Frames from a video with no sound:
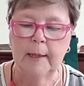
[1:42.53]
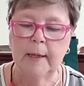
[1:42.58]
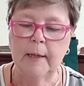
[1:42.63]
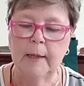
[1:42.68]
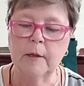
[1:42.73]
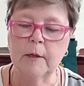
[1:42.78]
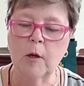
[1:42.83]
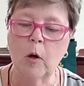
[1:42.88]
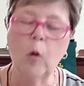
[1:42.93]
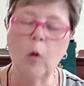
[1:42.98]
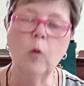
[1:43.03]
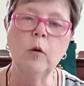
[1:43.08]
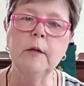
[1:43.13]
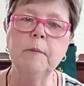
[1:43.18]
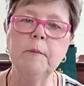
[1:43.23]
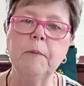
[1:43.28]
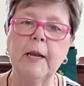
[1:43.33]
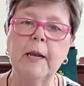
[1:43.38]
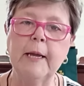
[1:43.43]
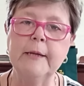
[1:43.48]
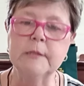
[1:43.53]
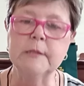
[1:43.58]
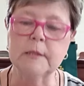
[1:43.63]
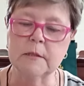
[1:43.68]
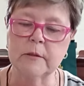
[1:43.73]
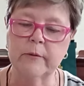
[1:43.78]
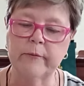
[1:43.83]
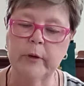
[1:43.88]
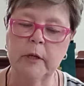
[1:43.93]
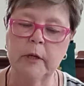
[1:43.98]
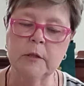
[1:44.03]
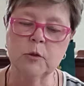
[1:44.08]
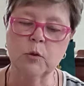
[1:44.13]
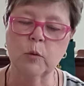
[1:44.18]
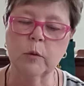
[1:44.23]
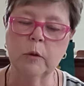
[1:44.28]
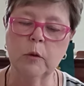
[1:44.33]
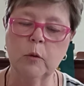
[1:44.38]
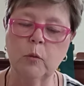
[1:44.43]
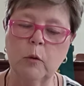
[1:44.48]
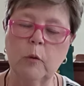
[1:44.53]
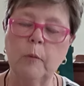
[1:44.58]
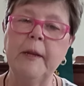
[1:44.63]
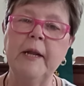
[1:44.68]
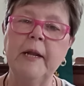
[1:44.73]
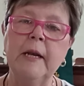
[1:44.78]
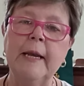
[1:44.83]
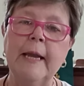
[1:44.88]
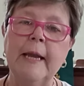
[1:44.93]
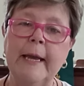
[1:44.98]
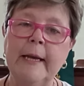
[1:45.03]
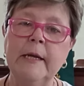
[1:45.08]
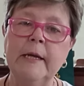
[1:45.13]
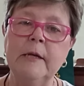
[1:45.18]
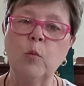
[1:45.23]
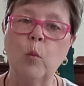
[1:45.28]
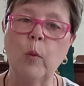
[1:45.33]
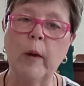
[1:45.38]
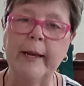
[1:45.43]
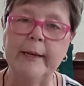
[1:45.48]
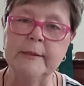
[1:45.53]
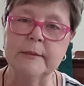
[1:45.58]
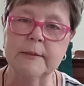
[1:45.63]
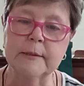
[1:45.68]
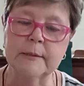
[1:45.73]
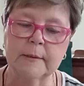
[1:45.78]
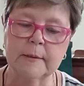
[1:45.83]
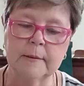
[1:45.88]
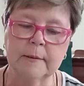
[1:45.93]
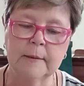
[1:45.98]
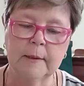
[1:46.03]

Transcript: and the holy places of Israel will be laid waste,